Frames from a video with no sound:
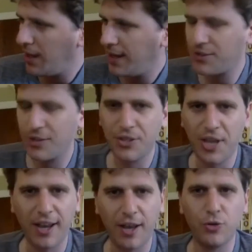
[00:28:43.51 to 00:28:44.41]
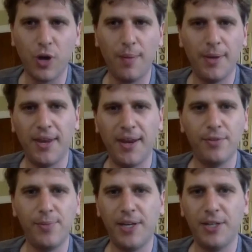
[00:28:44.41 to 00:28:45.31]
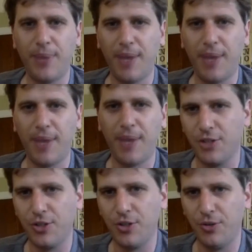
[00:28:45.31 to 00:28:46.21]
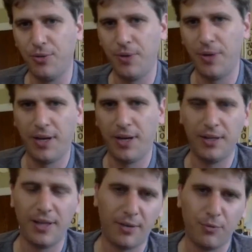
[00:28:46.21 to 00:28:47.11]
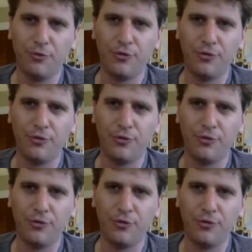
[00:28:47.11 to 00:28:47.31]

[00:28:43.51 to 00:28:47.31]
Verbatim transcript: it's the psychodrama that everybody's paying attention yeah. to. And it, like, yeah.